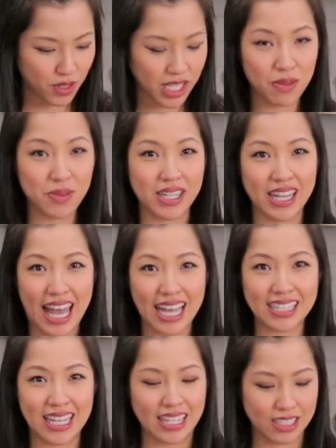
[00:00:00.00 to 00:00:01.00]
feel like I'm gonna
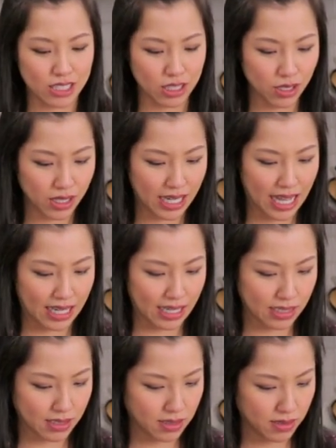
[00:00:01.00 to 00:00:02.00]
lactate just looking at
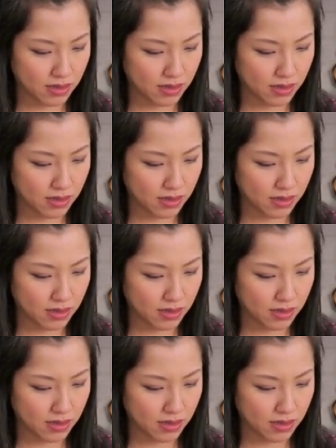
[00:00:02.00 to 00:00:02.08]
it.